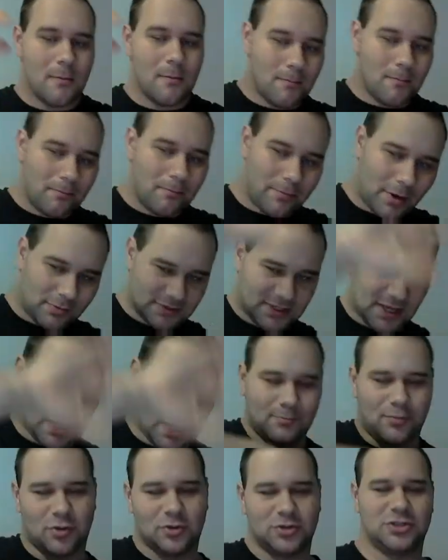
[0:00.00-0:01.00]
but was
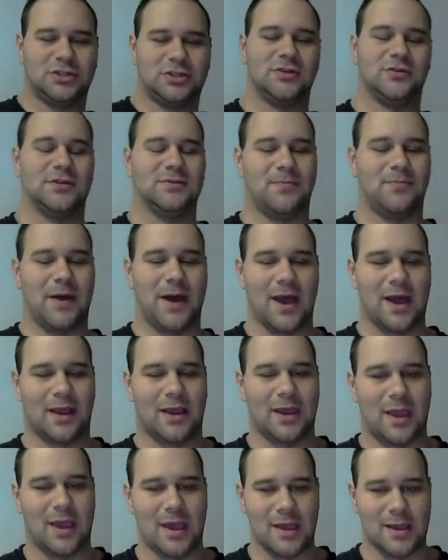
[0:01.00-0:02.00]
getting pushed to his
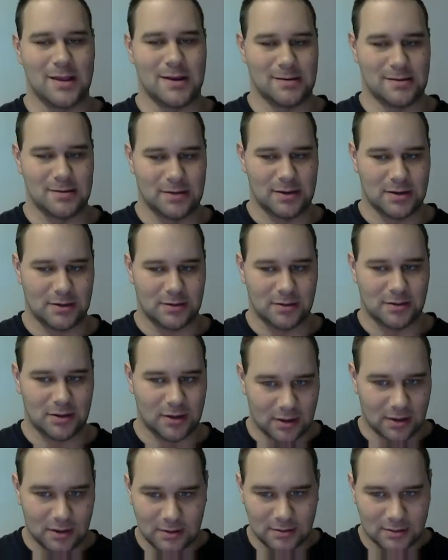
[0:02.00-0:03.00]
back, and
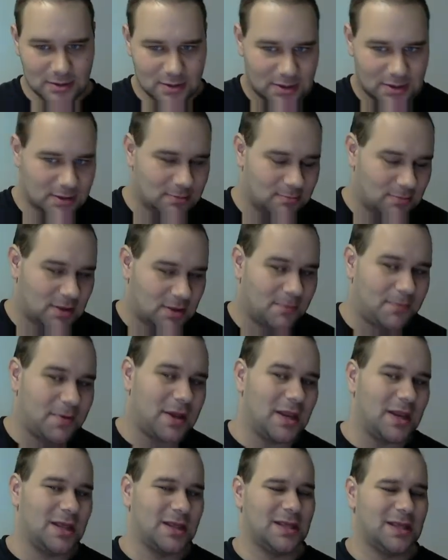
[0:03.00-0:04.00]
the
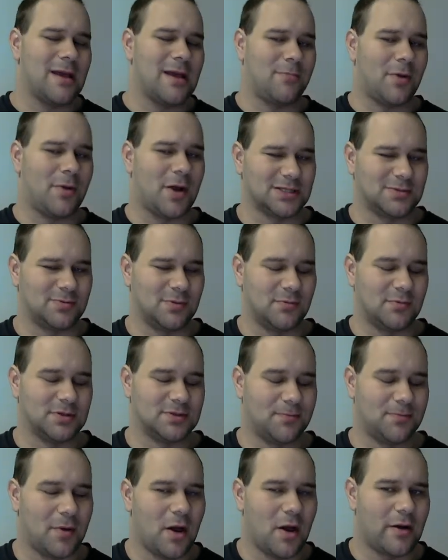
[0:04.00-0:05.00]
beginning of the end possibly was
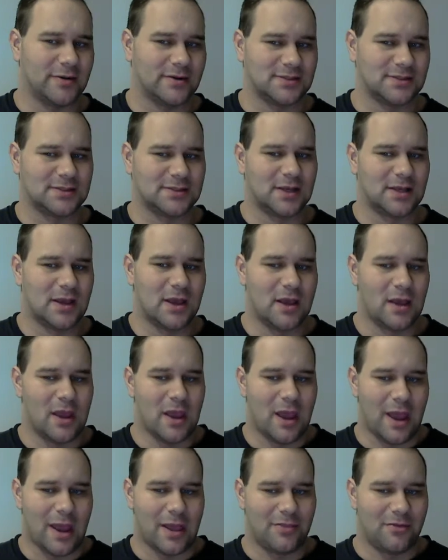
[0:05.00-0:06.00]
upon us,
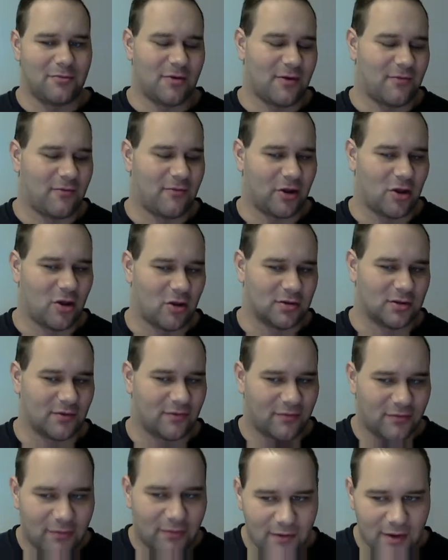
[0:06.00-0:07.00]
and the referee called the
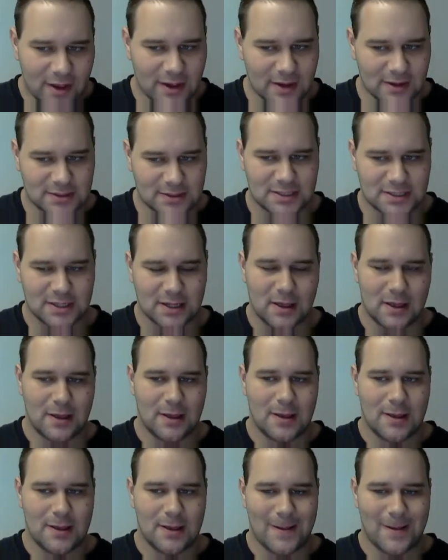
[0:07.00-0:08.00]
fight,
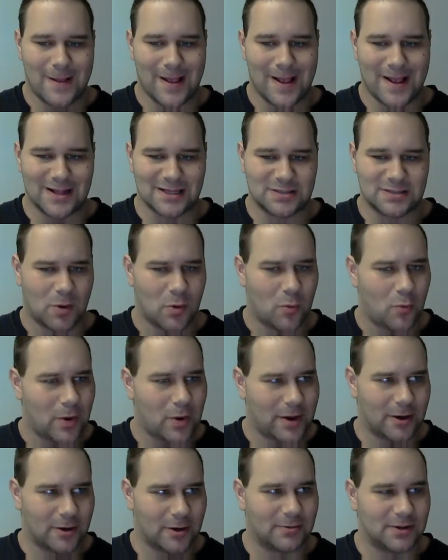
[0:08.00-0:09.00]
And it's a bit
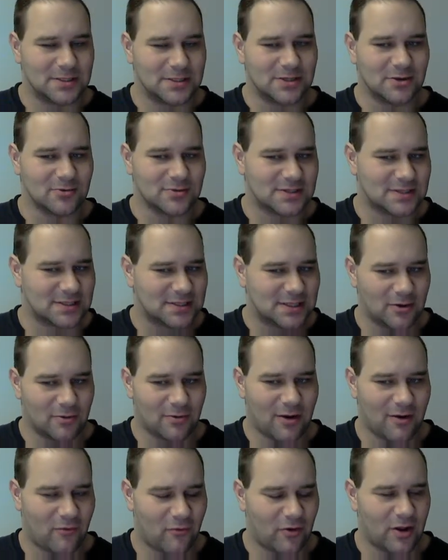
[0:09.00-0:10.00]
weird because you don't see a
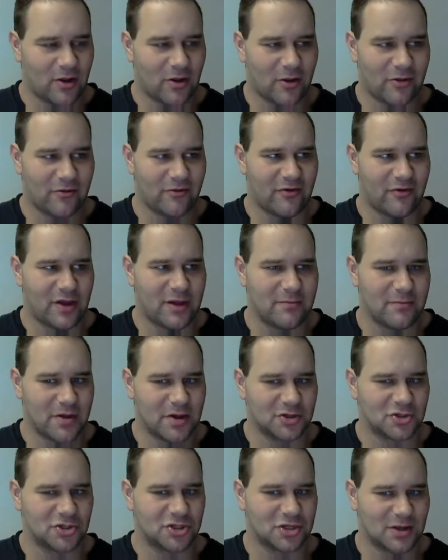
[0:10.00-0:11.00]
referee call the fight
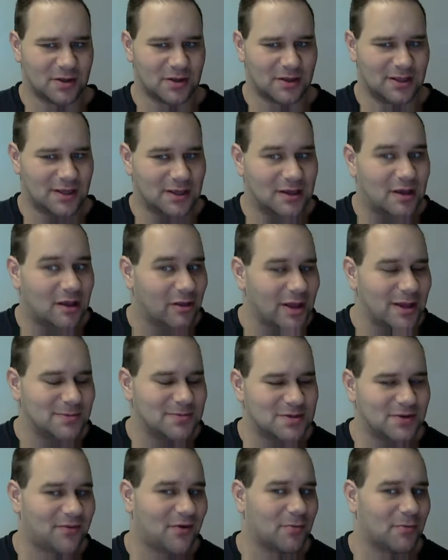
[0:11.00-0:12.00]
much. He
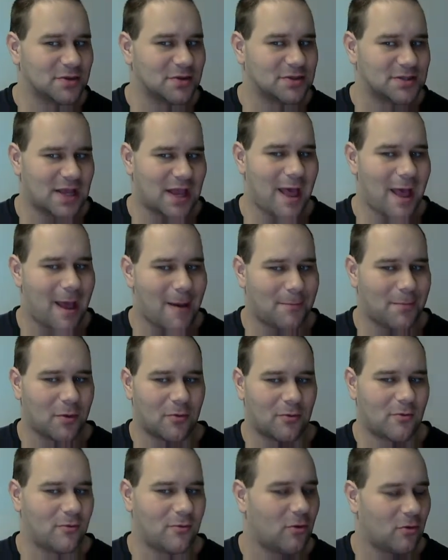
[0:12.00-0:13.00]
claims a verbal tap.
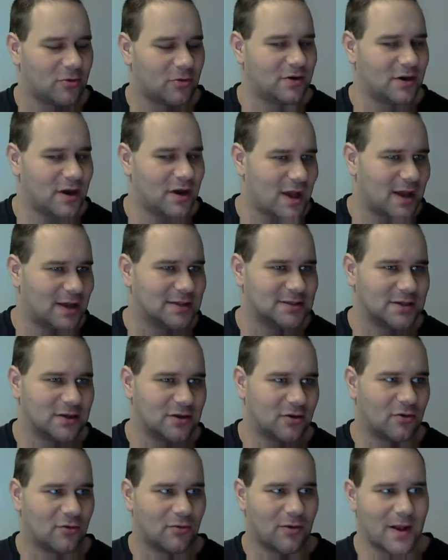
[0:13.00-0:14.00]
Roller denies
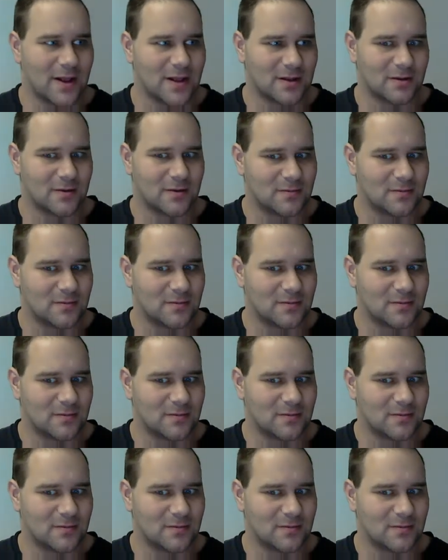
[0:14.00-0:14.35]
it. Grant,